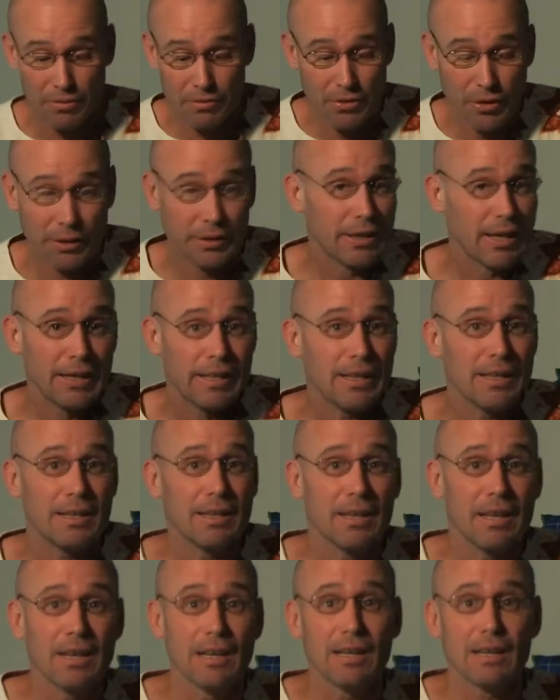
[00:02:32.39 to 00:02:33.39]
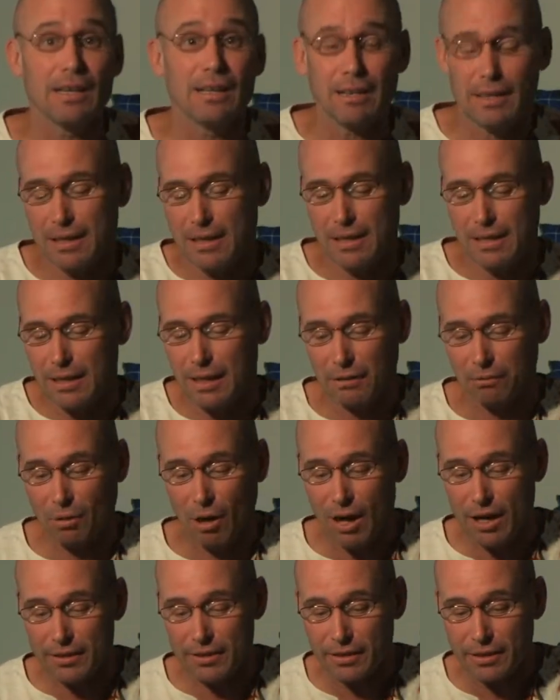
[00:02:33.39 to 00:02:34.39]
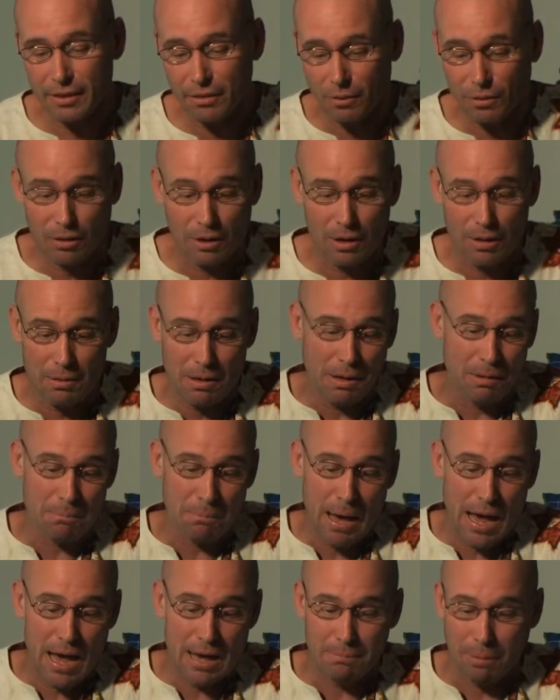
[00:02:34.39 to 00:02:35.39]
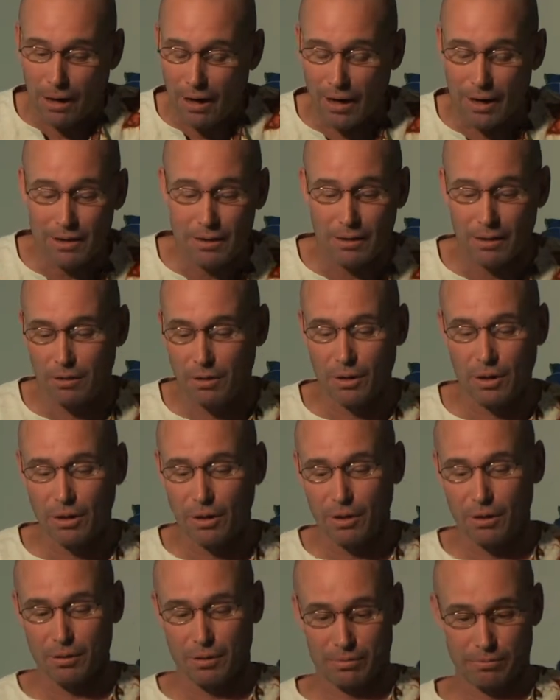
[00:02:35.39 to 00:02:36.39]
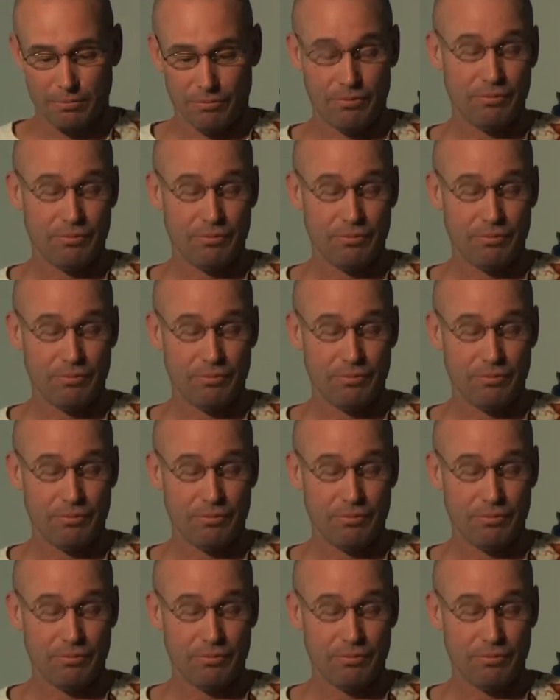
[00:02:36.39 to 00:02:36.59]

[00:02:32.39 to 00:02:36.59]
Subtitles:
they're getting a raw deal or a bad partner or